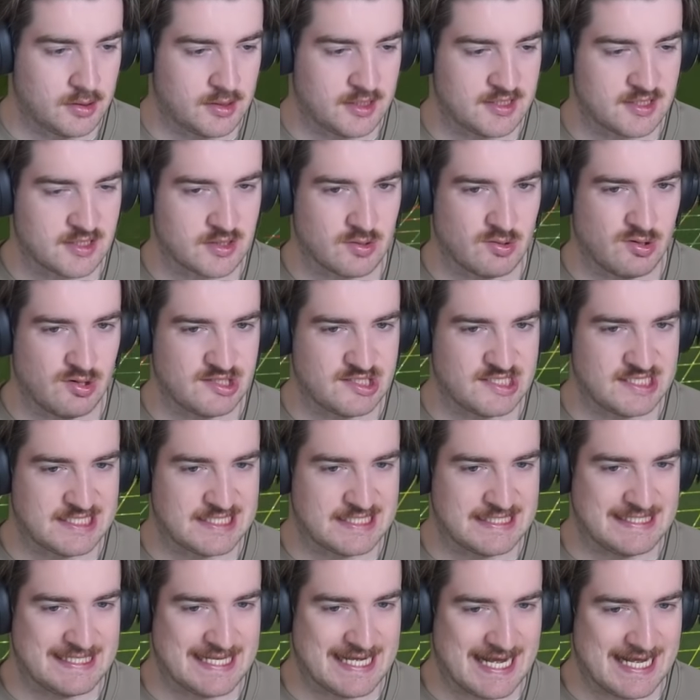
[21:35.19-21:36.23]
This course is
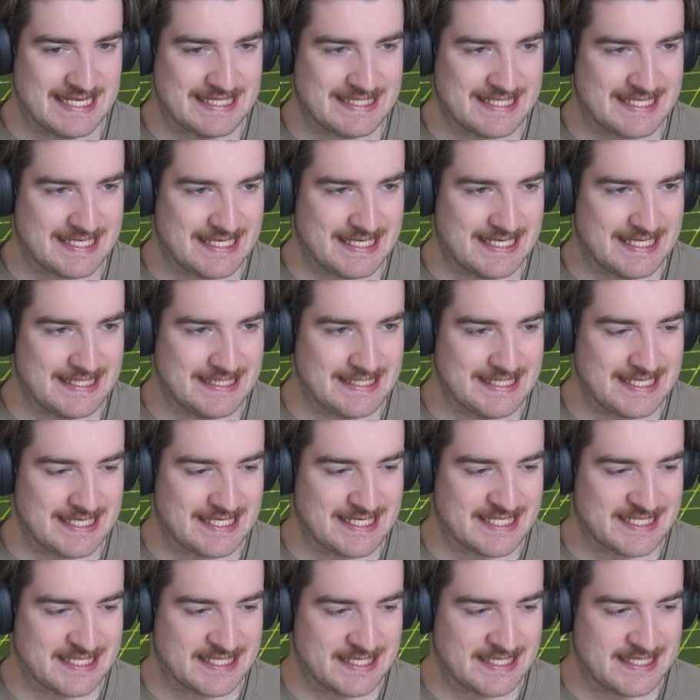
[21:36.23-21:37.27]
not
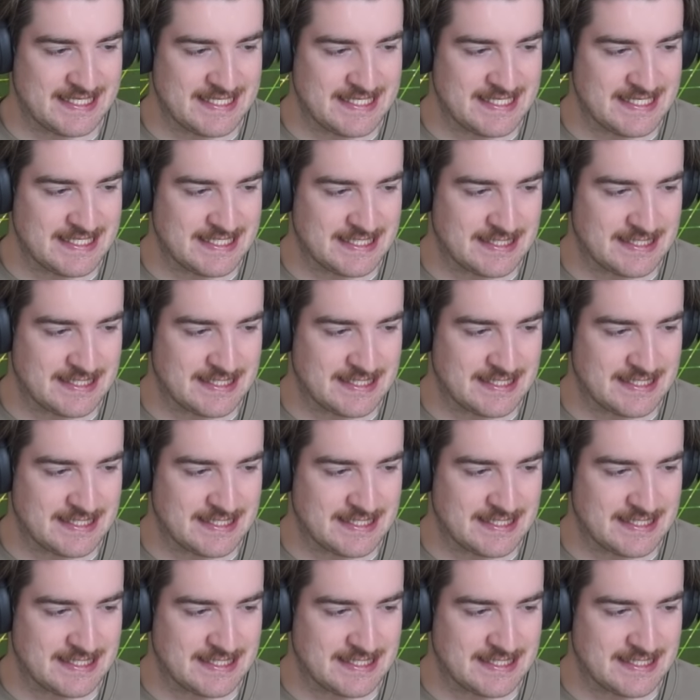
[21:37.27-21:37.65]
nicked easy,